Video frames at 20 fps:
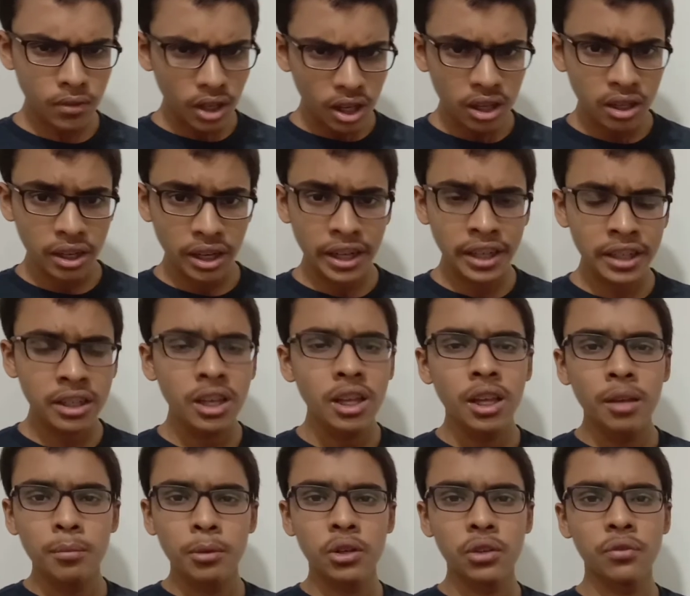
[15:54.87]
correct?
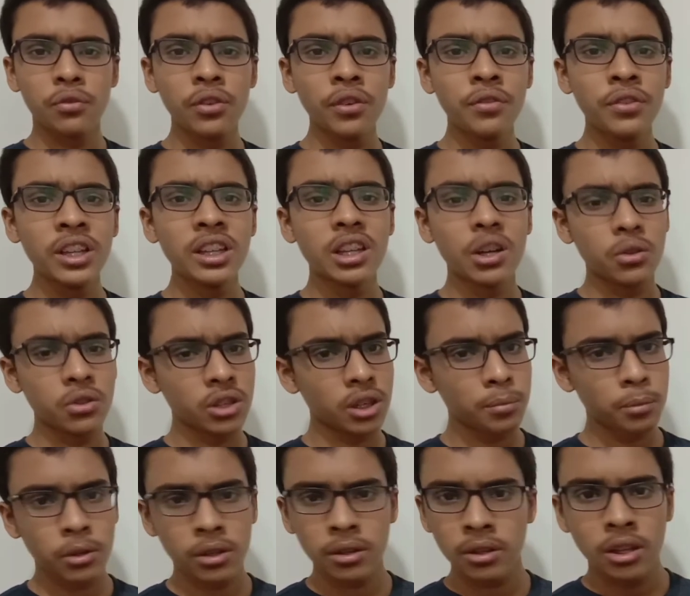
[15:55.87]
Because 50,000
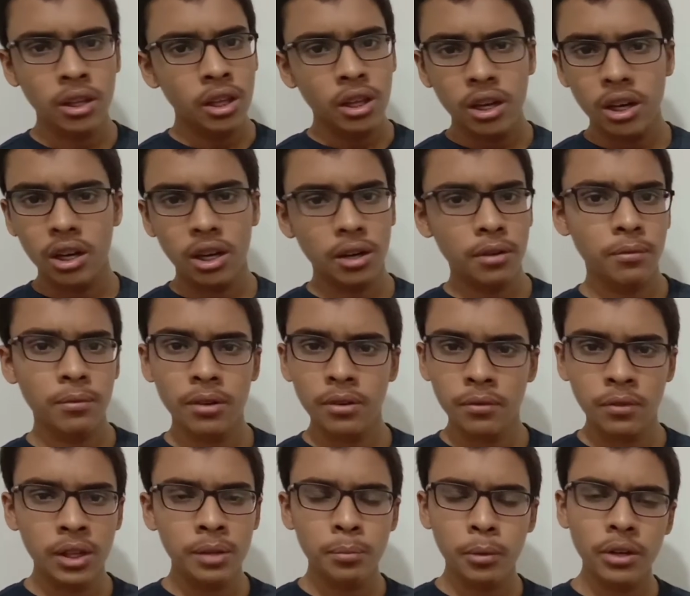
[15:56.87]
upon
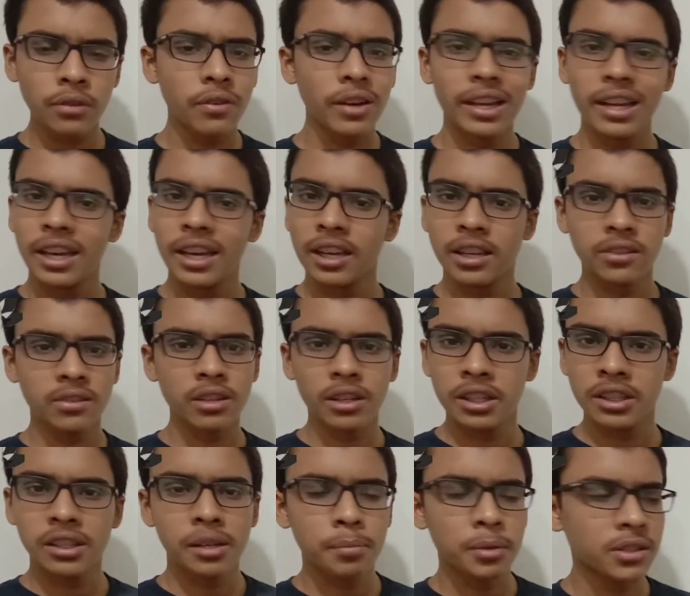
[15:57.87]
1.5 lakh is
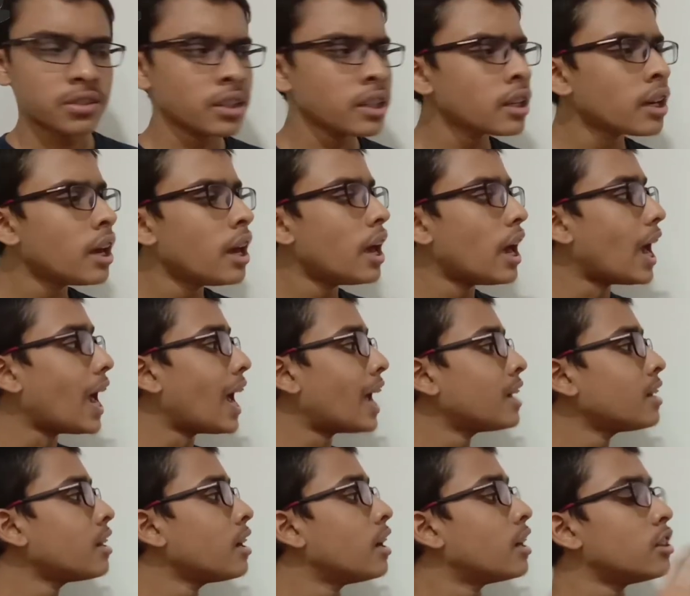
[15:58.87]
33%,
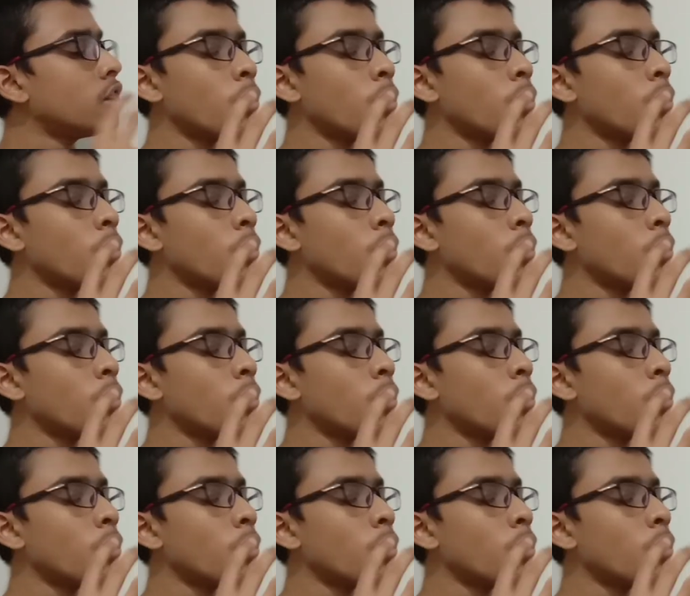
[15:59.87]
and the